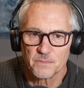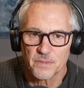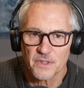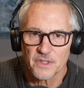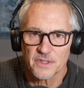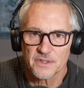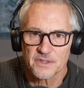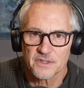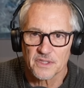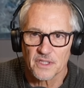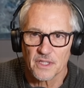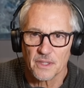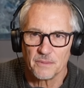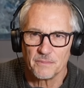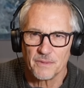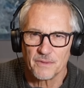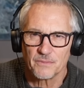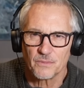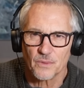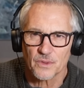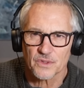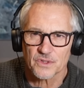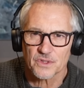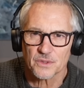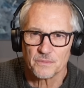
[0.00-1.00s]
but I've
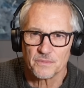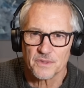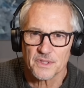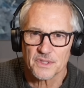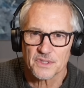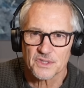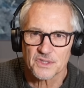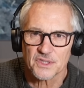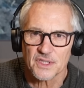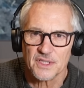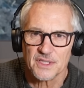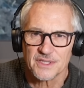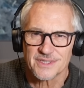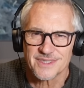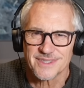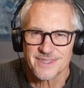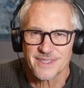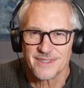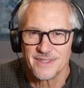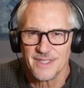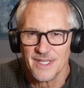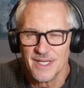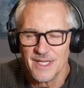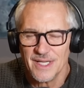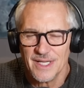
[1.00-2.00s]
watched them this season
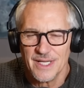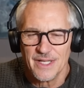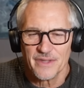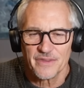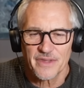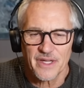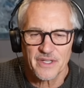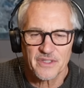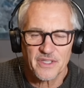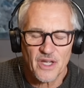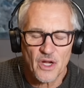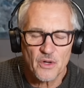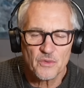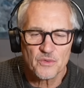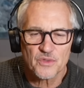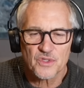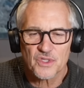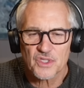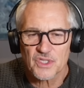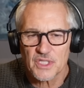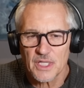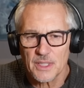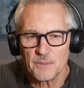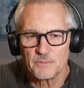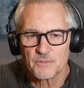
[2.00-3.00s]
and they don't
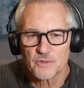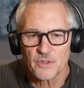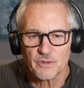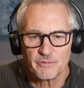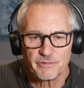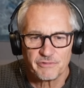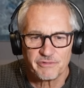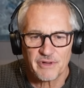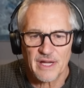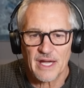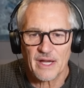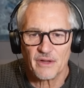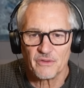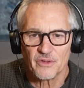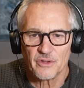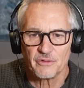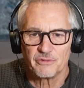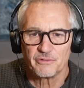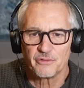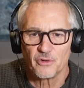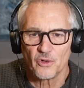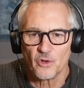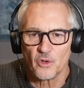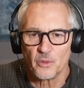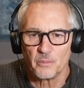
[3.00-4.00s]
seem to have found the
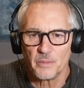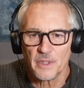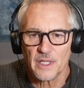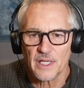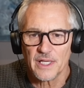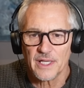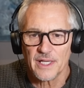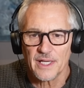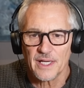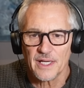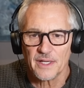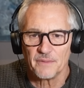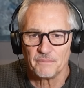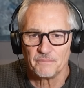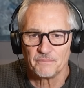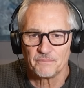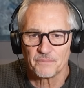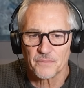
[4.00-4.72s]
formula yet,